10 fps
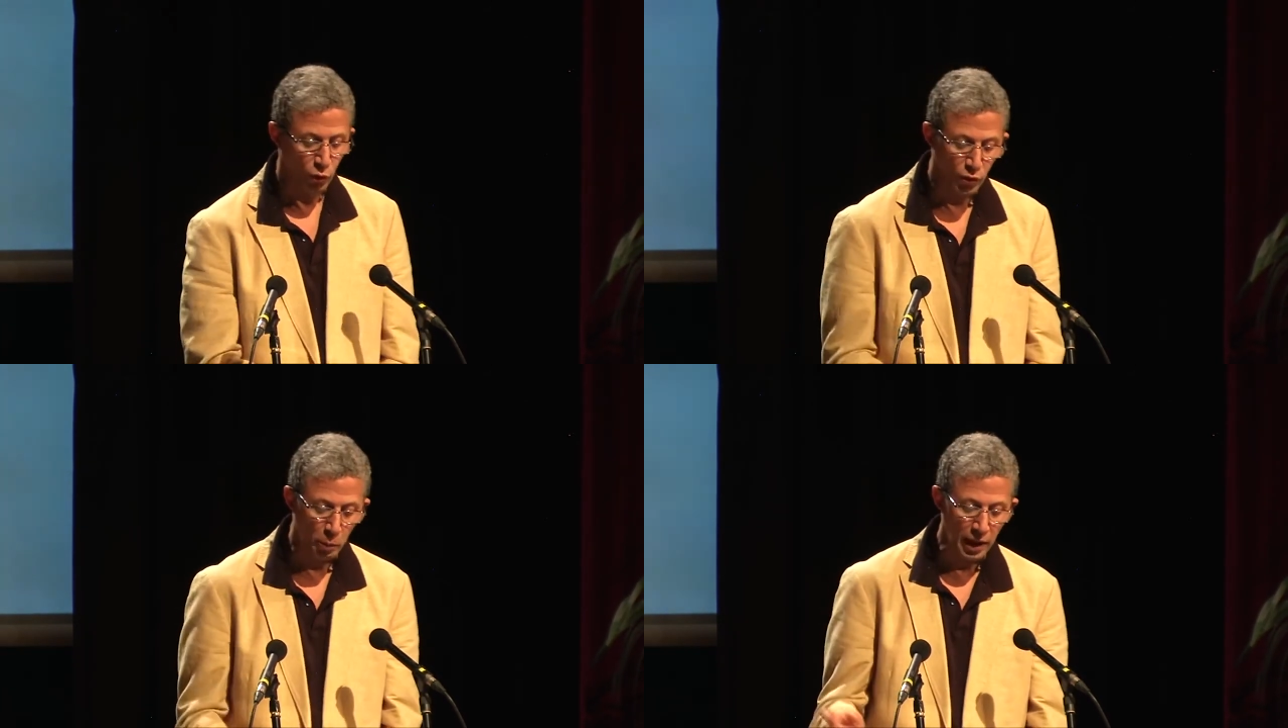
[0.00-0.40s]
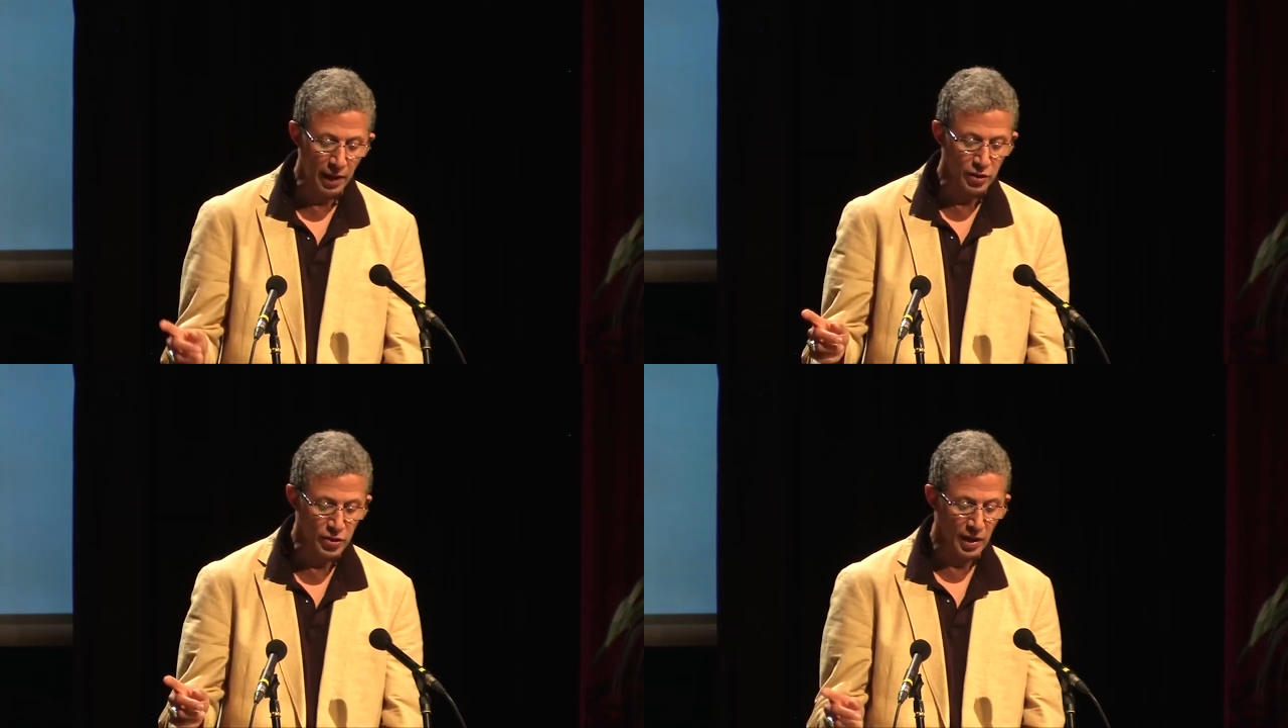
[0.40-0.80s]
if you apply
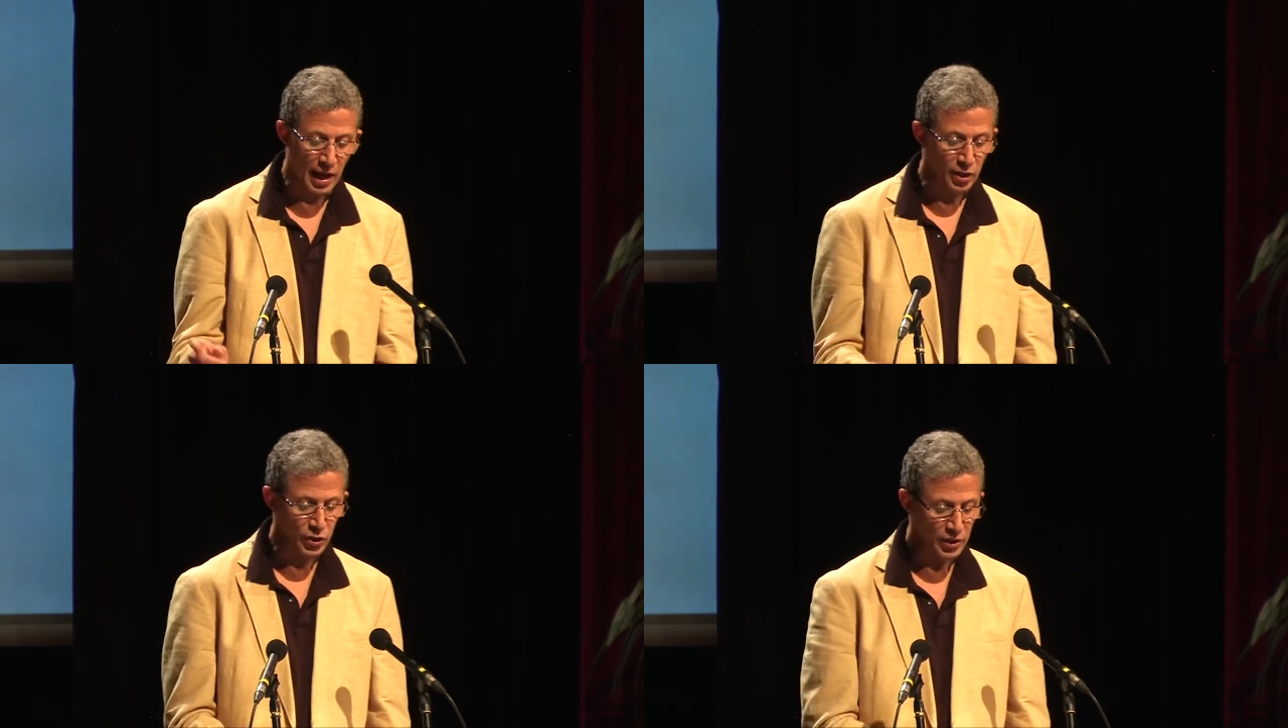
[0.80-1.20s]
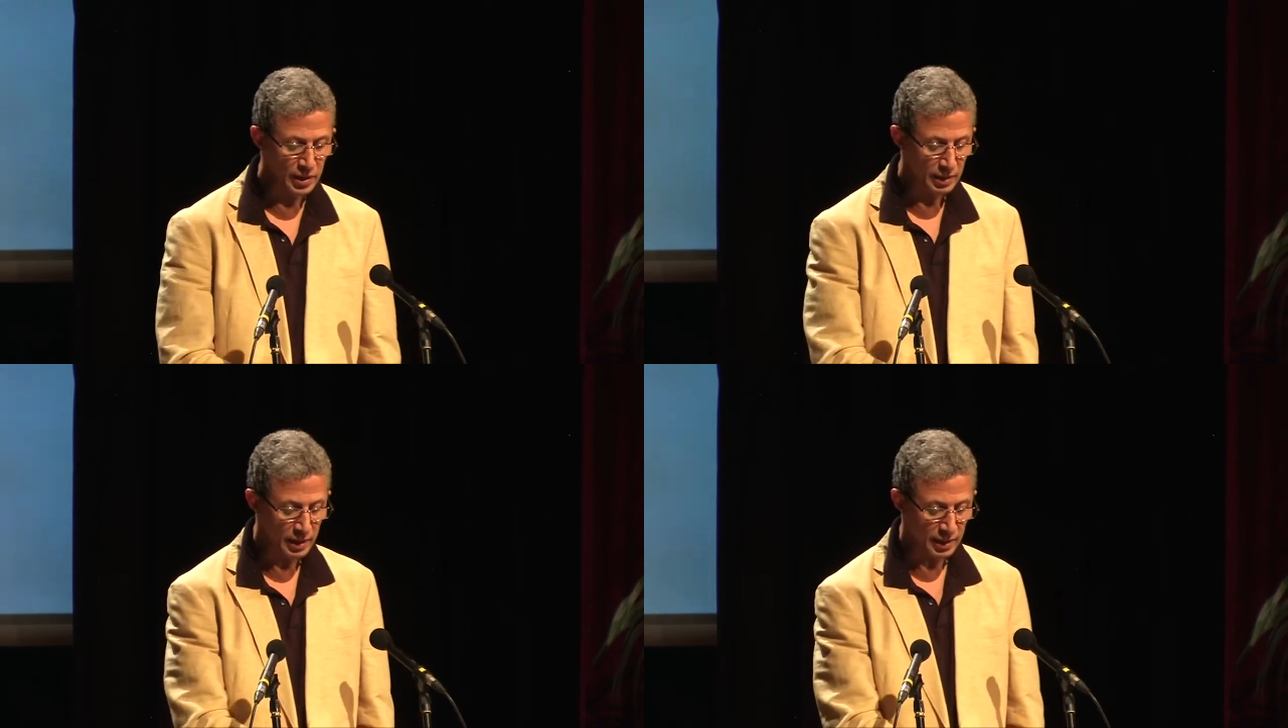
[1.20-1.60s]
this analogy,
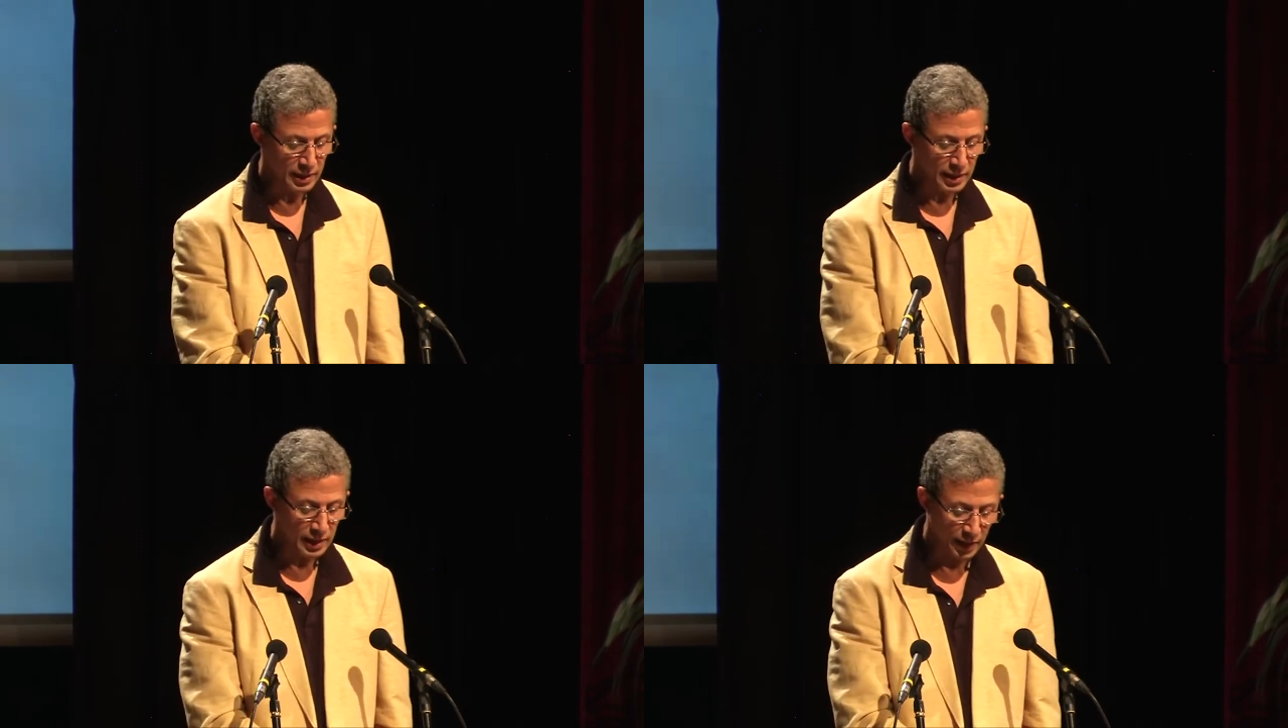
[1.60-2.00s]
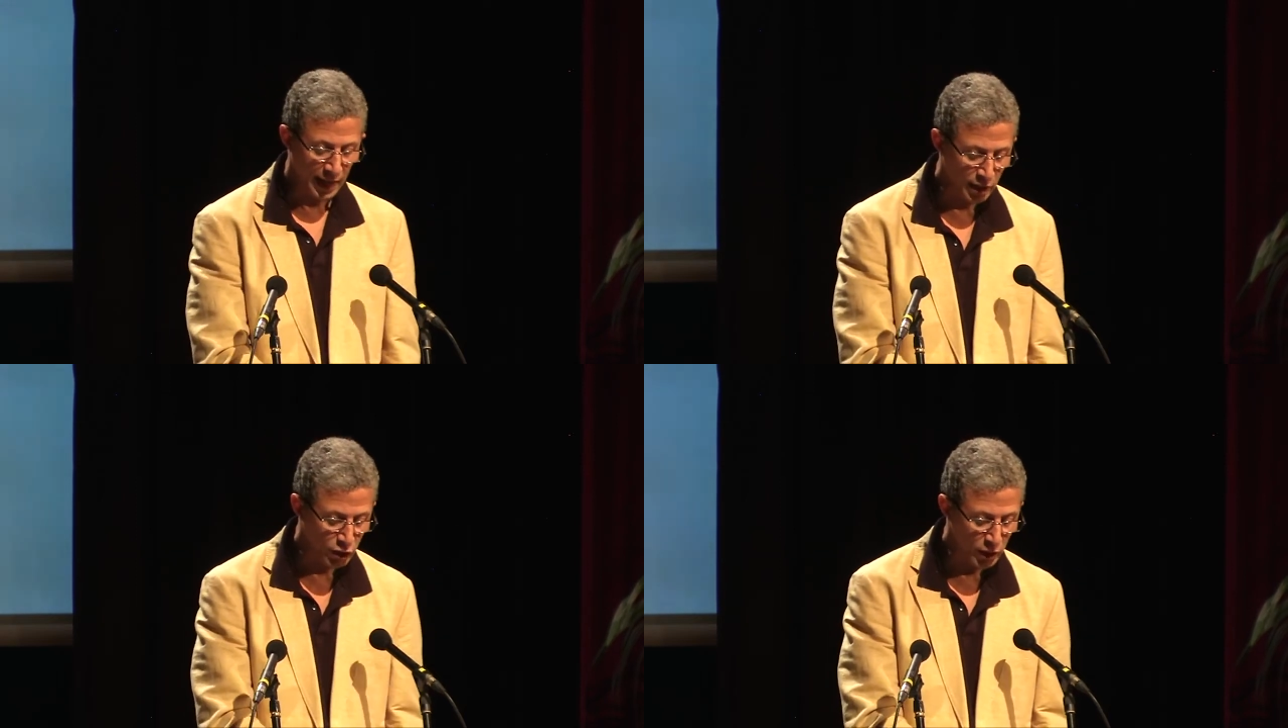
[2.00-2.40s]

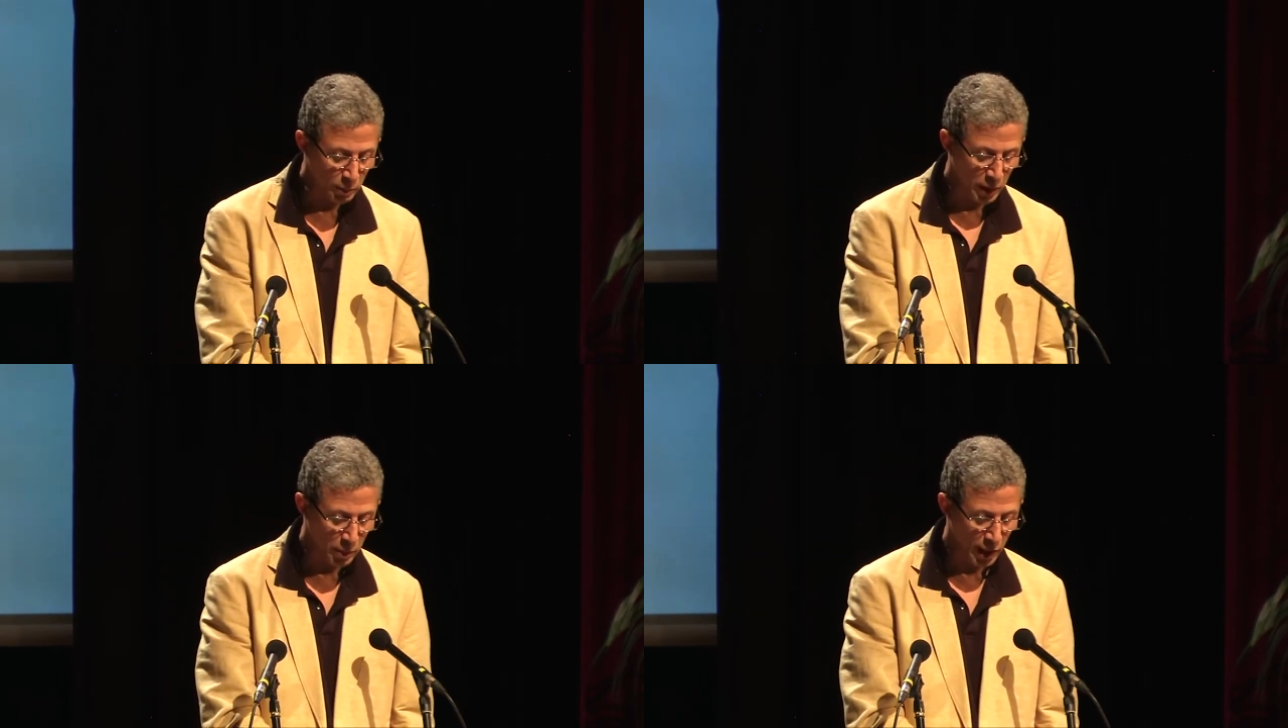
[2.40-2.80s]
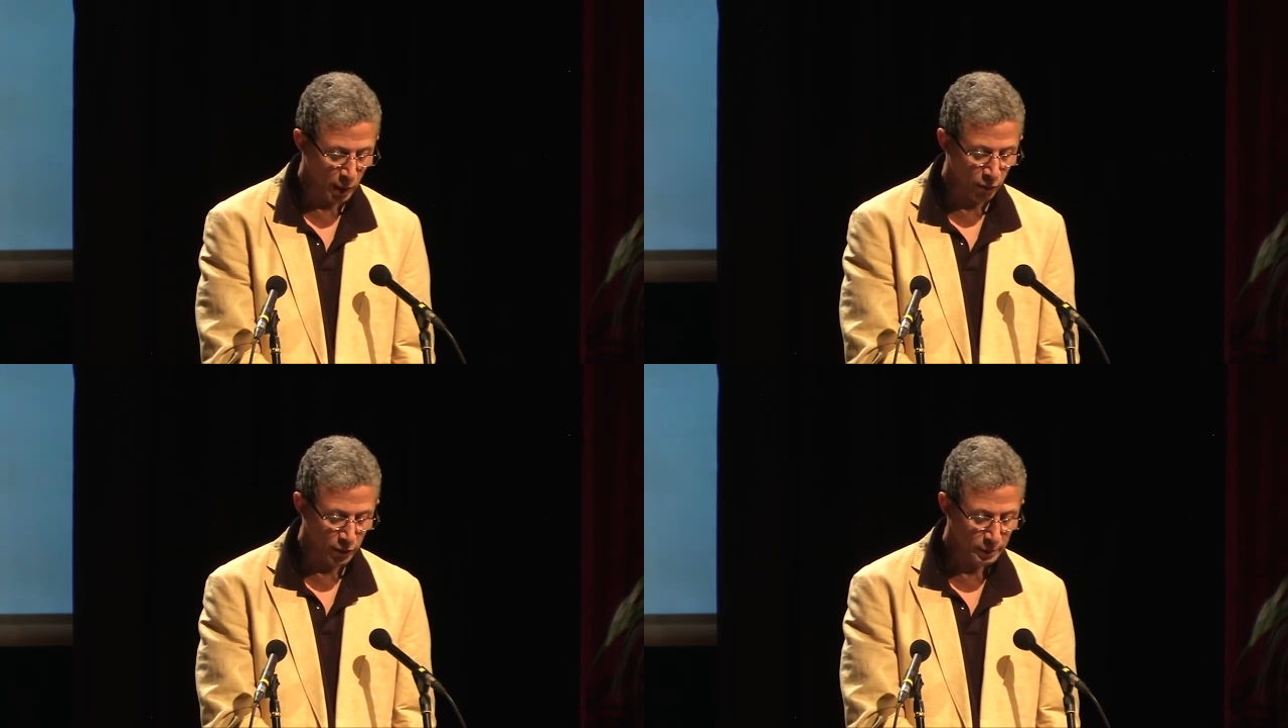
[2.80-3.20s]
it may be
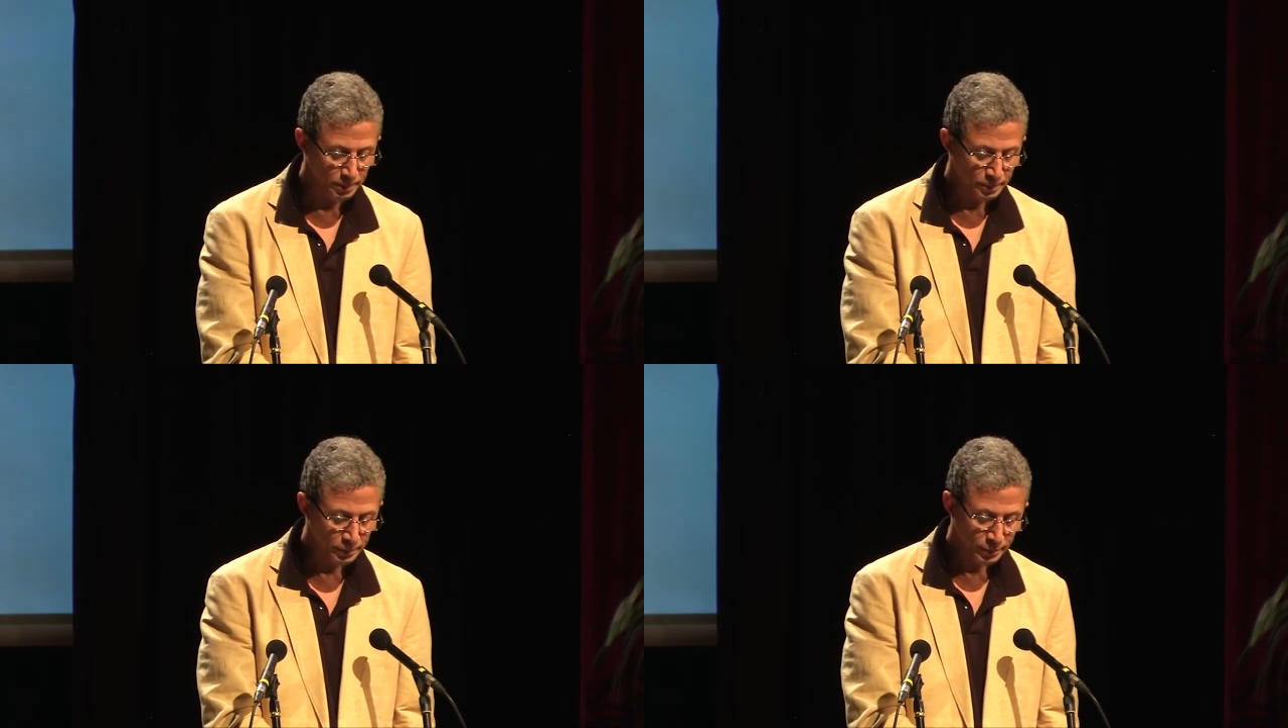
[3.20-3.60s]
helpful.